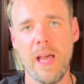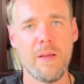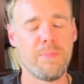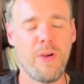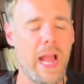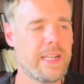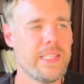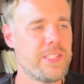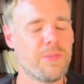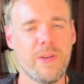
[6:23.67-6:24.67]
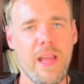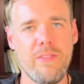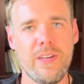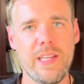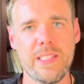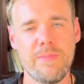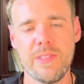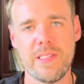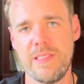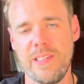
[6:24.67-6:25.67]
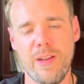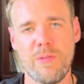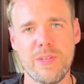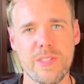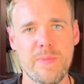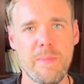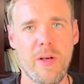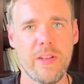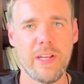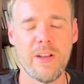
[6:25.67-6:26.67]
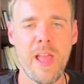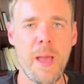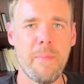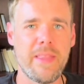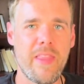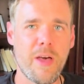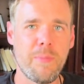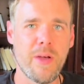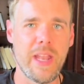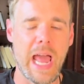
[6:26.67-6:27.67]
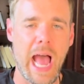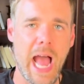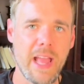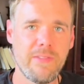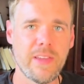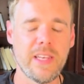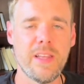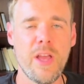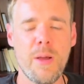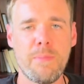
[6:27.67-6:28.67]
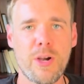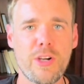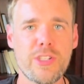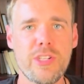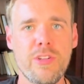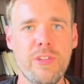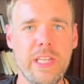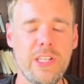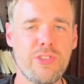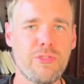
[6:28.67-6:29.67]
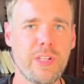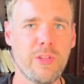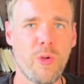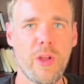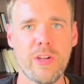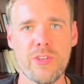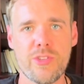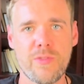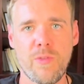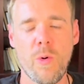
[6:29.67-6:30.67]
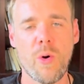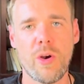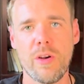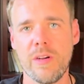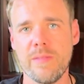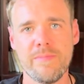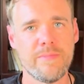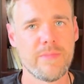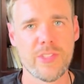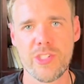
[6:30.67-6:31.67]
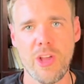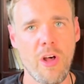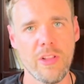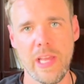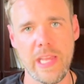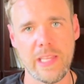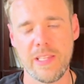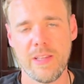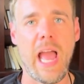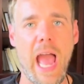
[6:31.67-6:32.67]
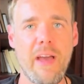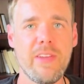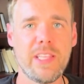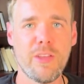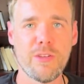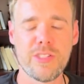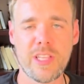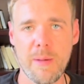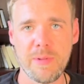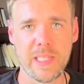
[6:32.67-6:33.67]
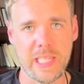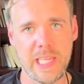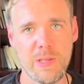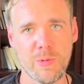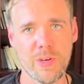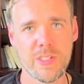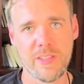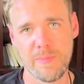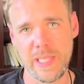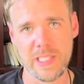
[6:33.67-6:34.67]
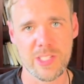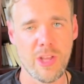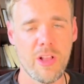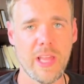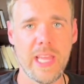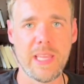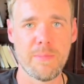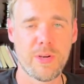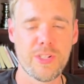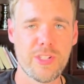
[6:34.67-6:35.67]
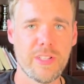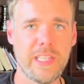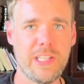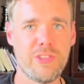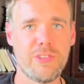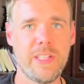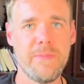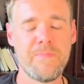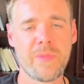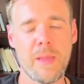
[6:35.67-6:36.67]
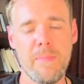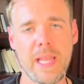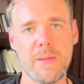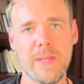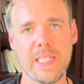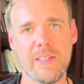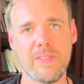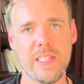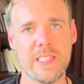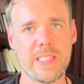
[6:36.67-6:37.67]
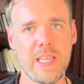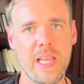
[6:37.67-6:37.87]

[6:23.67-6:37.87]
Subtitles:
practice, or whatever it is. We're just spitballing here. But then they'll put hyphen personal injury lawyers for Salt Lake. Having those couple of keywords of being Salt Lake and personal injury make a big difference.